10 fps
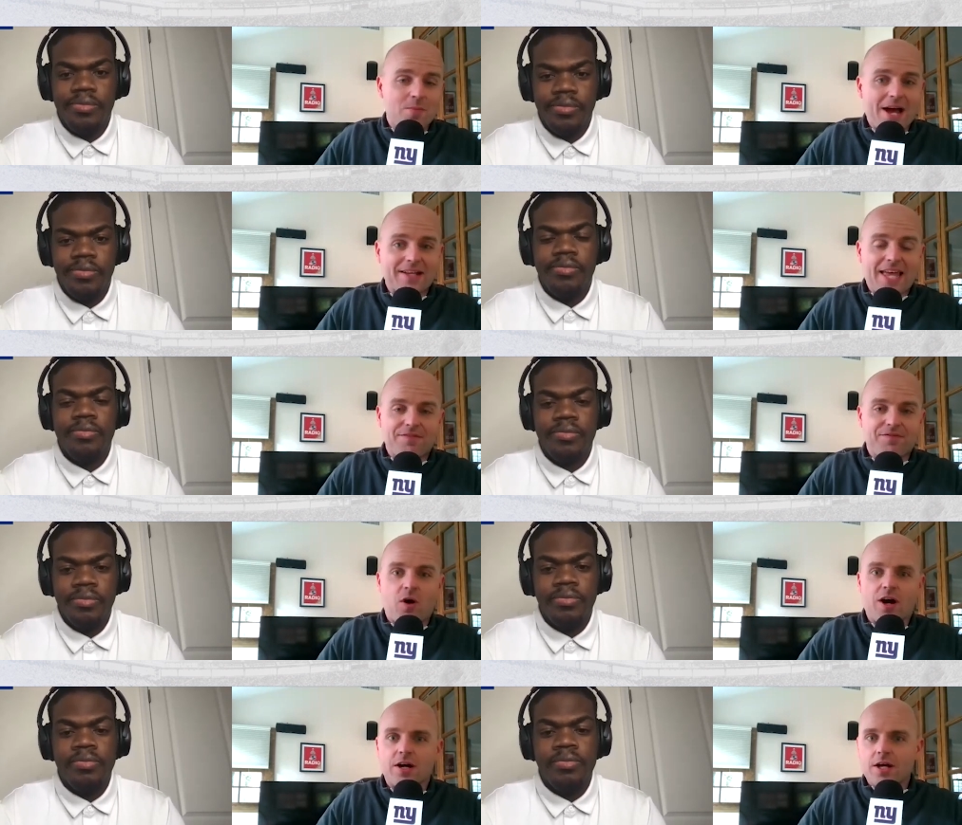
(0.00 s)
Speaker 1: back that
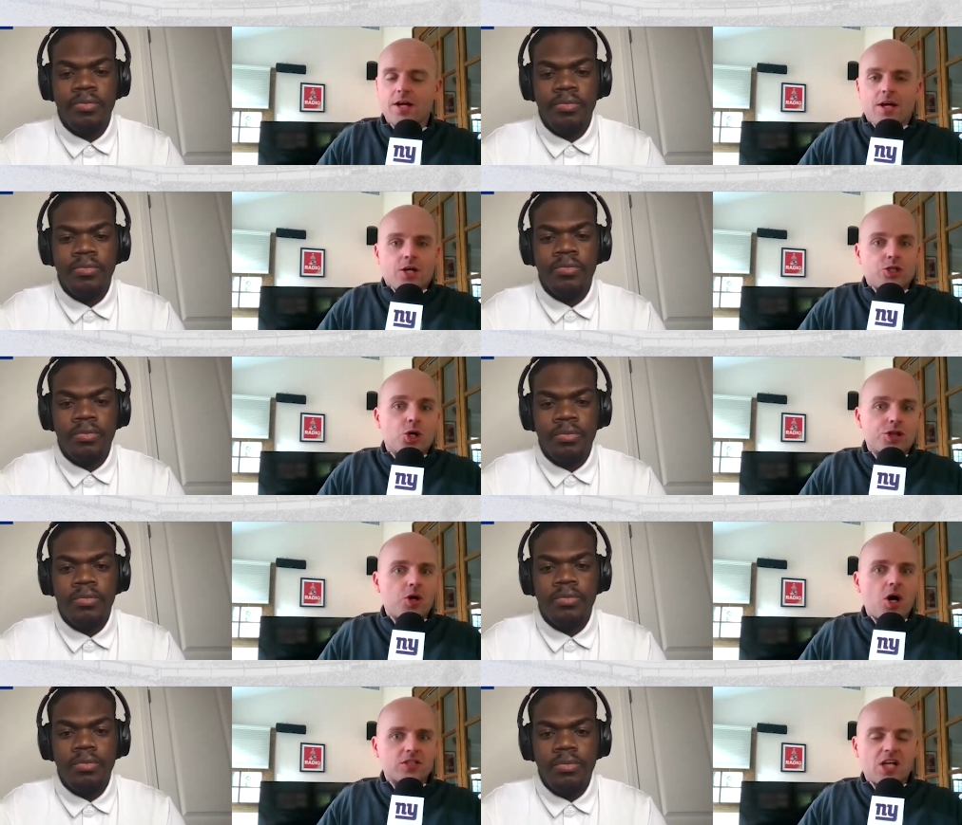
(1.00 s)
far. Your
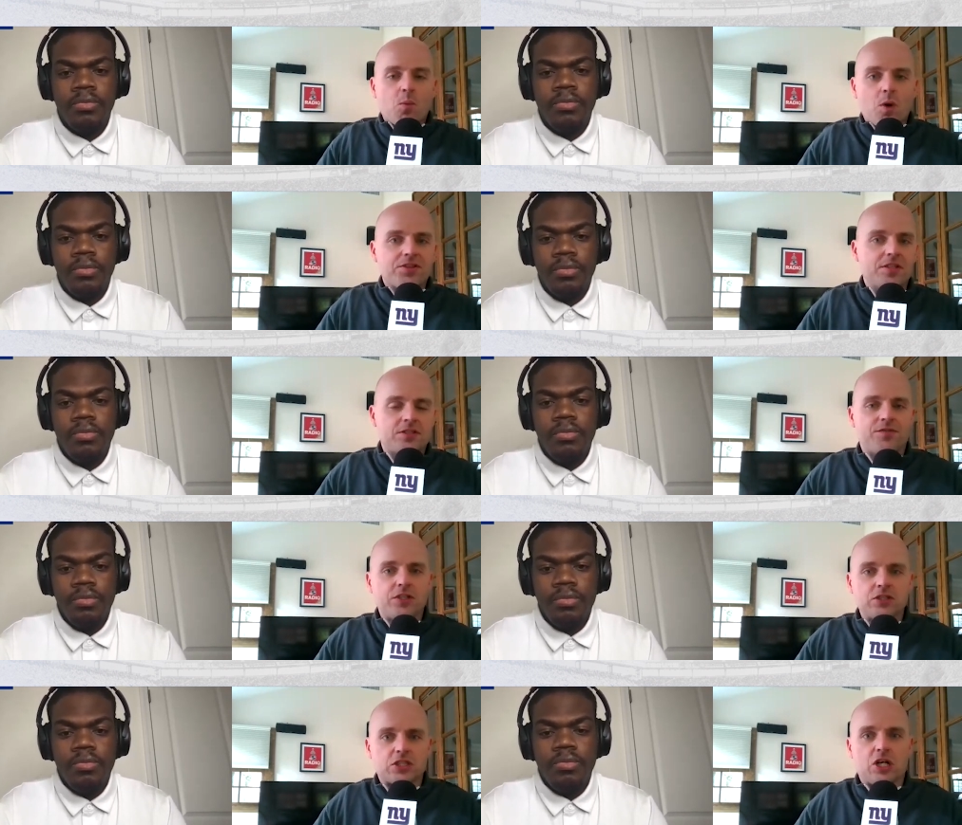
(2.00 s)
thoughts on what this
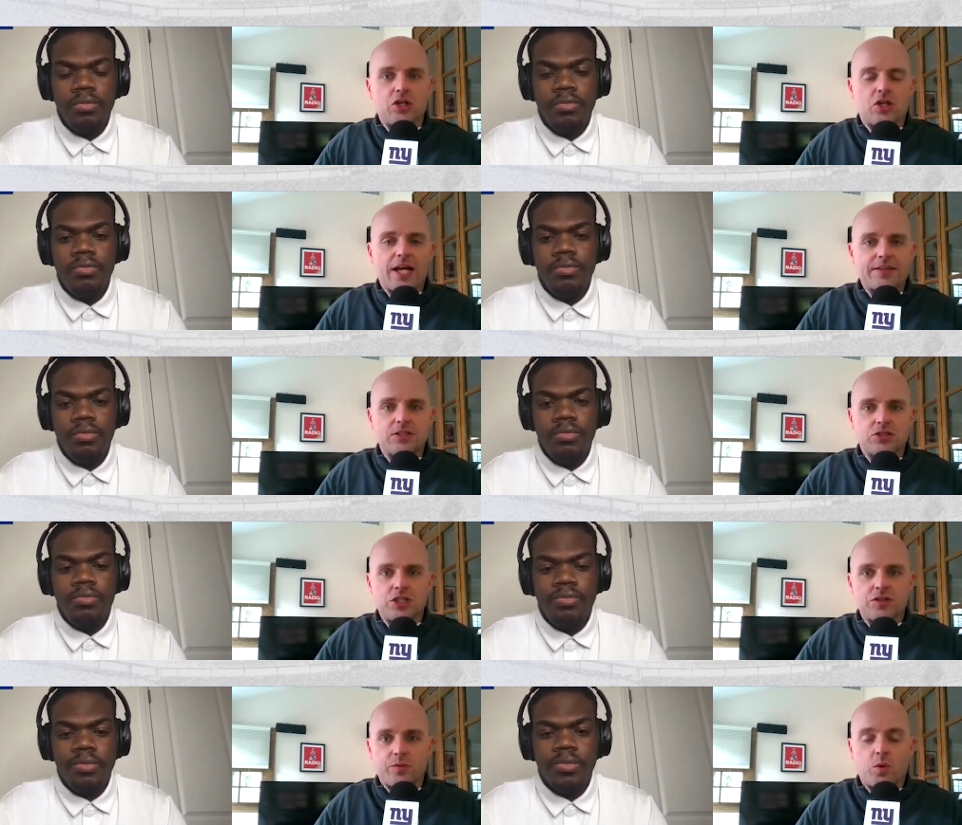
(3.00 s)
division is going to look like this
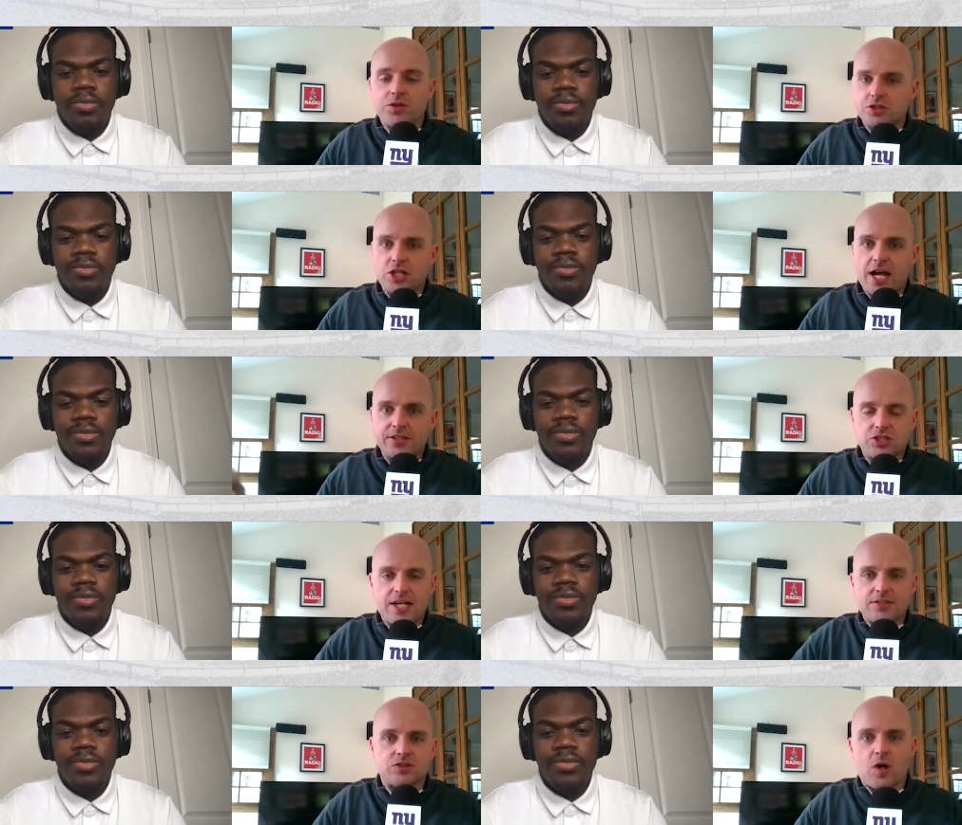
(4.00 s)
year and what the Giants'
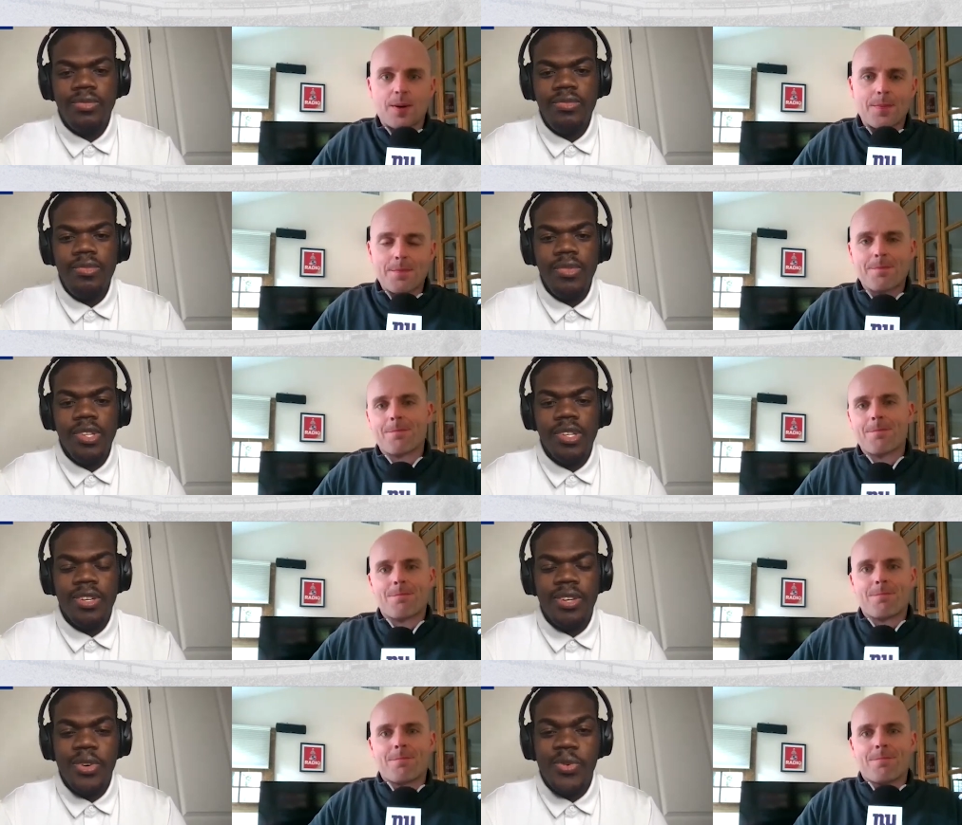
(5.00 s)
chances are?
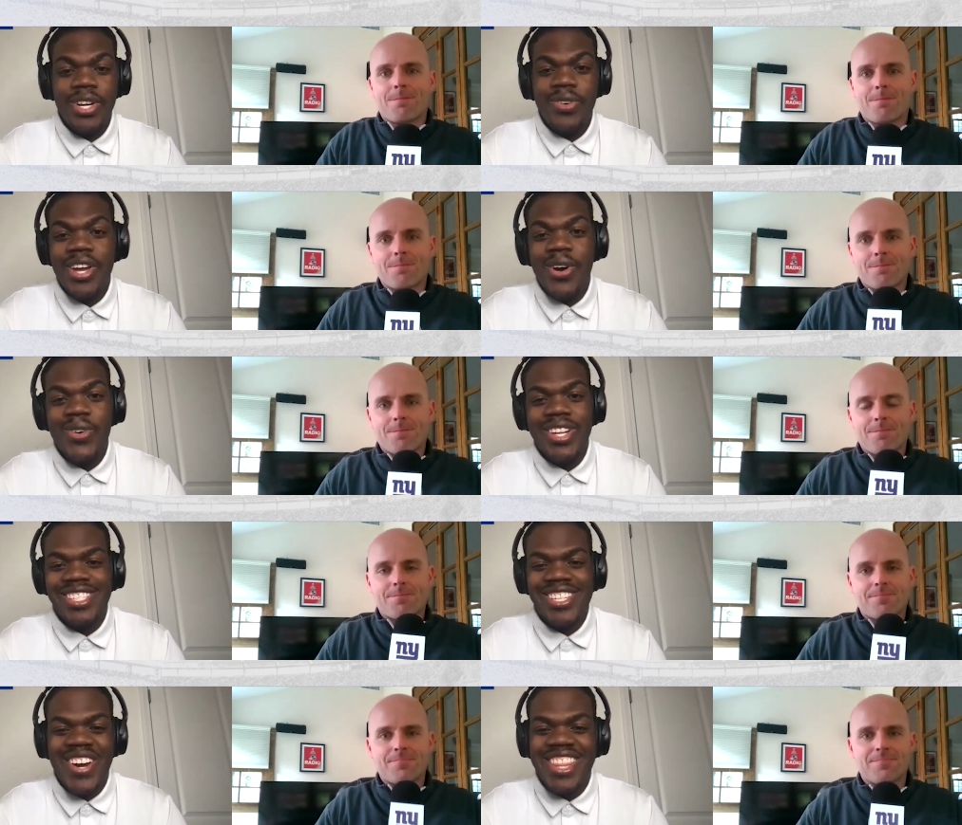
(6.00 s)
Speaker 2: We don't know. That's
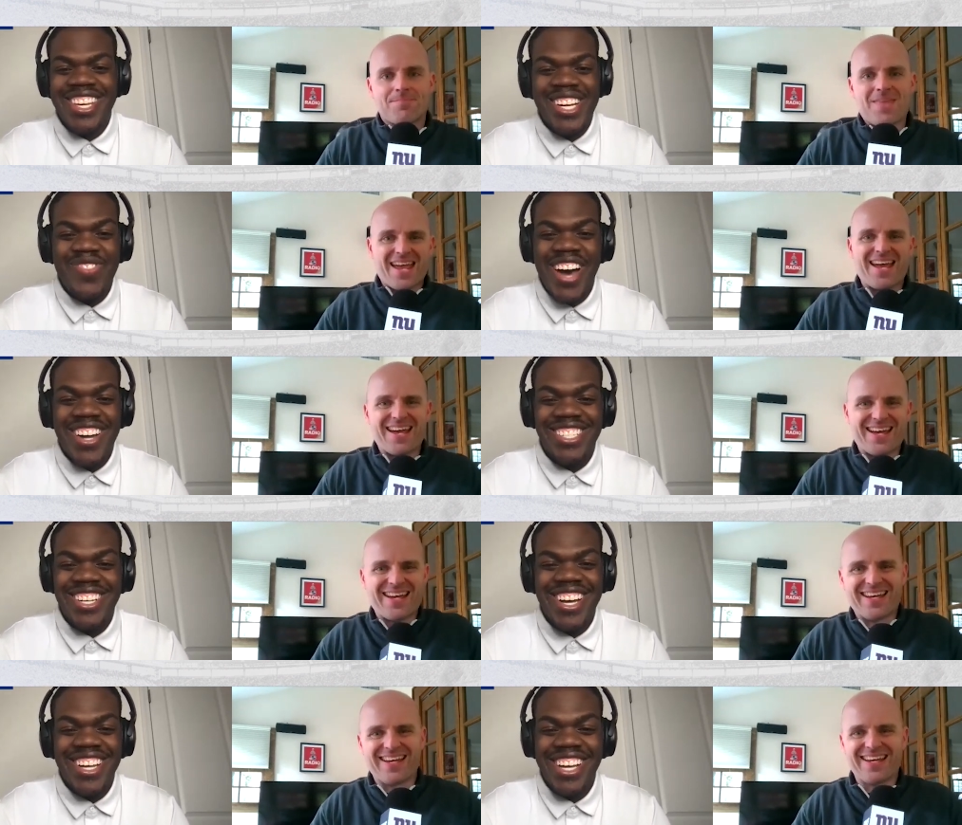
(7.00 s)
the great thing about it,
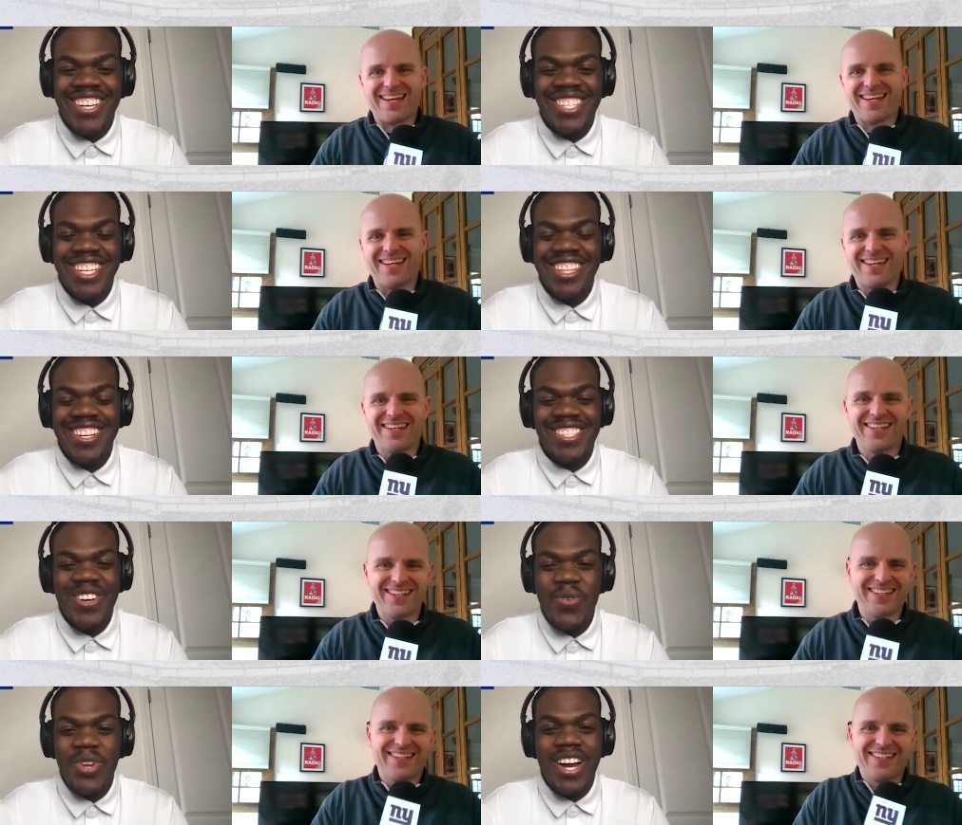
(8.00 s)
John. Like you said, there's
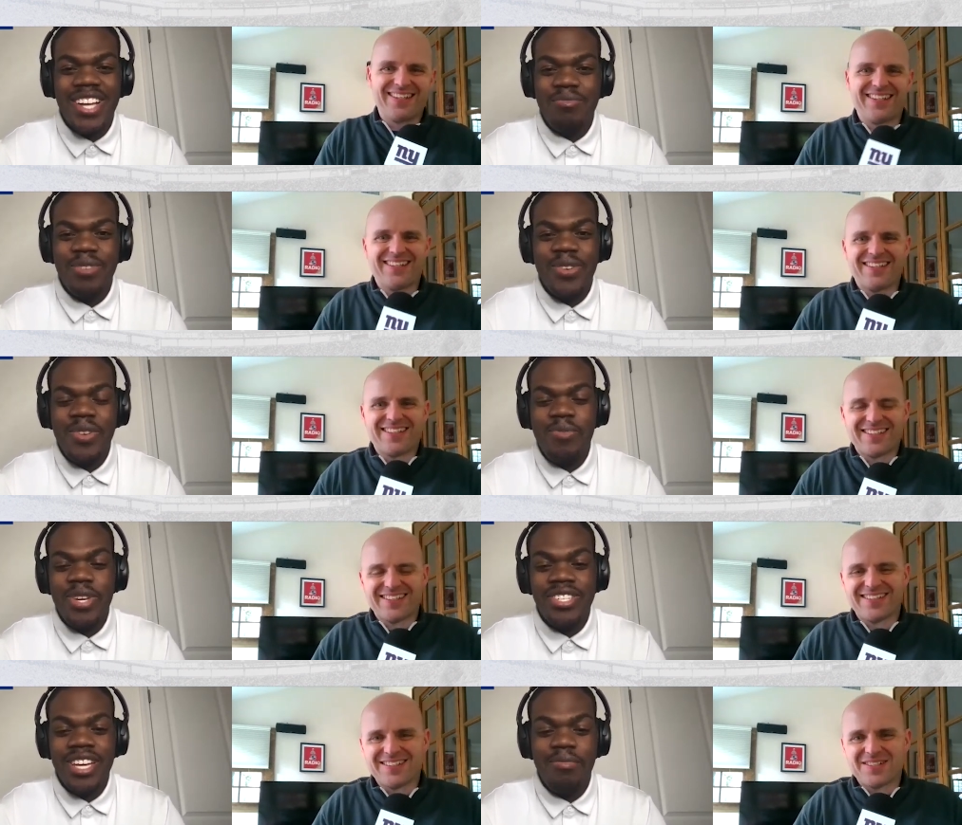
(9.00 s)
no, there hasn't been a
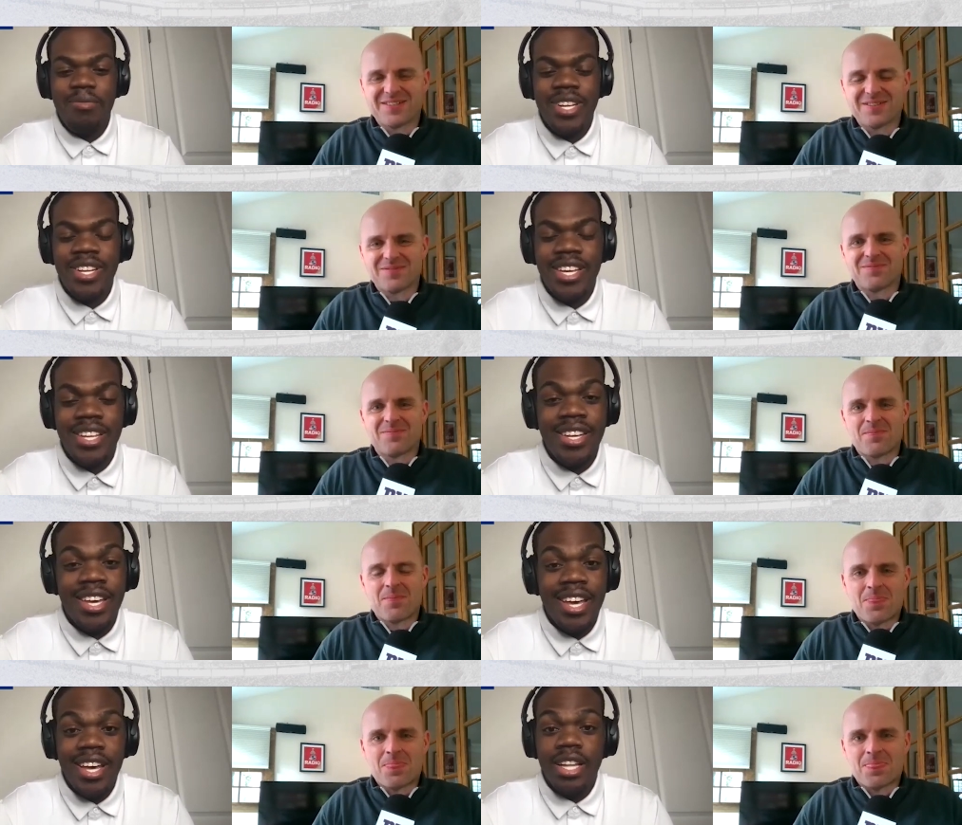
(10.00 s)
repeat champion in
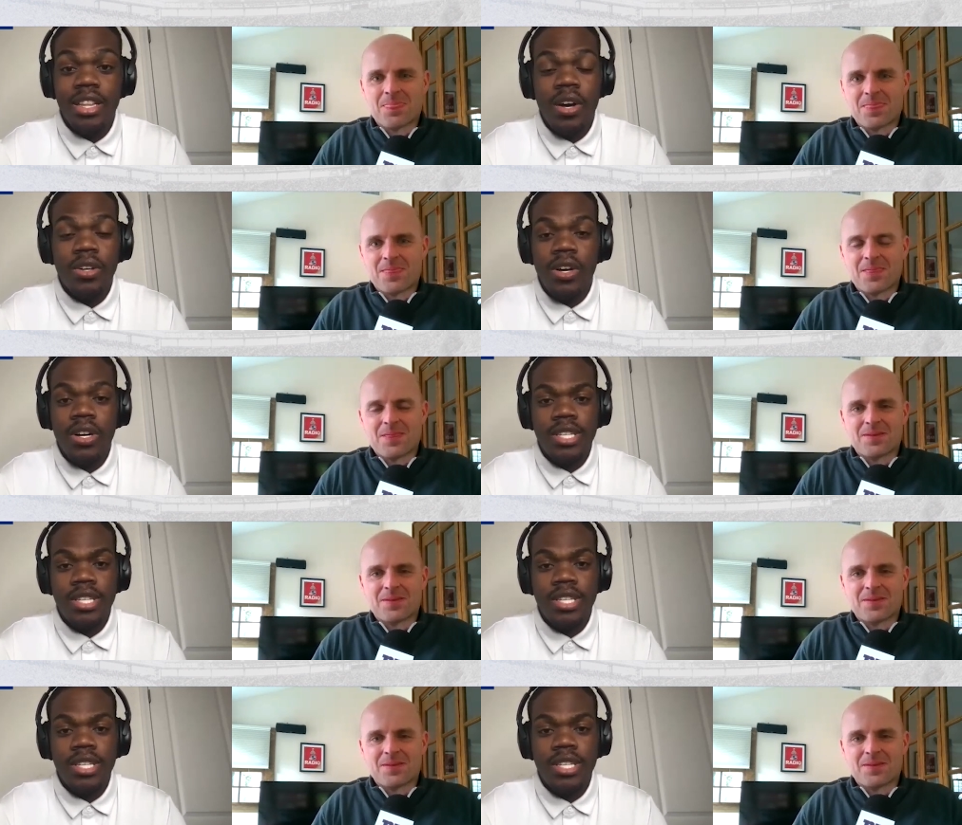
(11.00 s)
a long, long